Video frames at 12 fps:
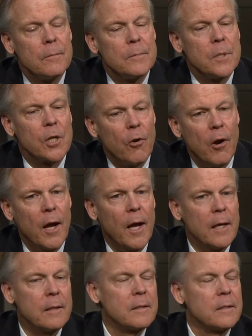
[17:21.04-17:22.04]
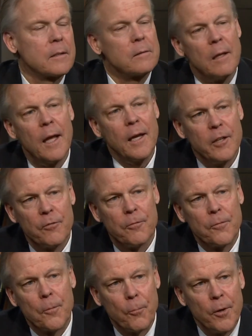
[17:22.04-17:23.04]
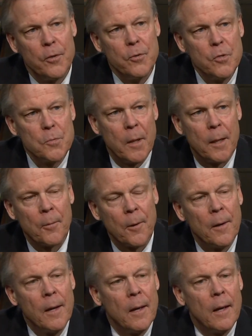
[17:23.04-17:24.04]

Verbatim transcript: decry the decline of the print newspaper,